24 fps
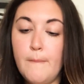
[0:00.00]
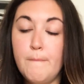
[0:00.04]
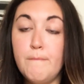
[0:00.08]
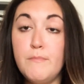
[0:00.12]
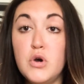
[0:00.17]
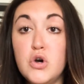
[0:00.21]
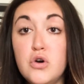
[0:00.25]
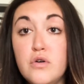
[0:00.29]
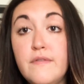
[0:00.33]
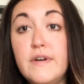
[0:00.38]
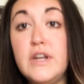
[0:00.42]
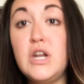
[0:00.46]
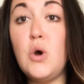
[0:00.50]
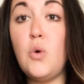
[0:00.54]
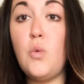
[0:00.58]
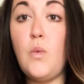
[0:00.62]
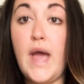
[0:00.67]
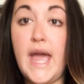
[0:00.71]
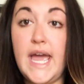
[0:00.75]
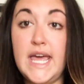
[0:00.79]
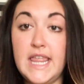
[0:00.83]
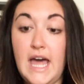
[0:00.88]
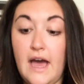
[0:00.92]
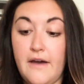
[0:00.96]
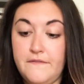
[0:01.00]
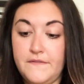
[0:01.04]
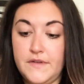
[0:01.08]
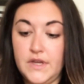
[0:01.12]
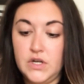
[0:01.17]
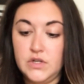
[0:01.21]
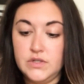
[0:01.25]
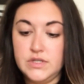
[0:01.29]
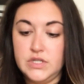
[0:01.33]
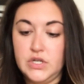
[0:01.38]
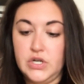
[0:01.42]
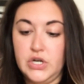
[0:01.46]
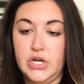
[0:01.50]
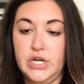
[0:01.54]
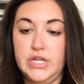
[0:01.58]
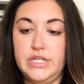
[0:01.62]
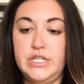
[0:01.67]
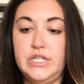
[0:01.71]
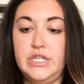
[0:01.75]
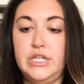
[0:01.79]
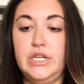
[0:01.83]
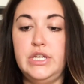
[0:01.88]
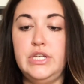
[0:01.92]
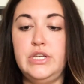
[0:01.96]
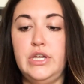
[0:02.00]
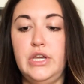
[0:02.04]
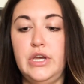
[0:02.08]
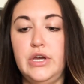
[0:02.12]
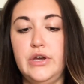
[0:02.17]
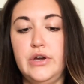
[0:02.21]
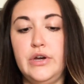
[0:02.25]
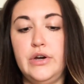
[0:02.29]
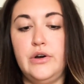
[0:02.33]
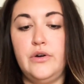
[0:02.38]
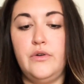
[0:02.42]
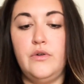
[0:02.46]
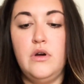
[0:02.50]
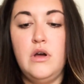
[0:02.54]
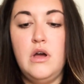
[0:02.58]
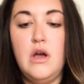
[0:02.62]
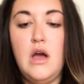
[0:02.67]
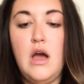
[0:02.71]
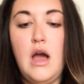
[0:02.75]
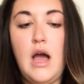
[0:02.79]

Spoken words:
Move in a way that feels good to you.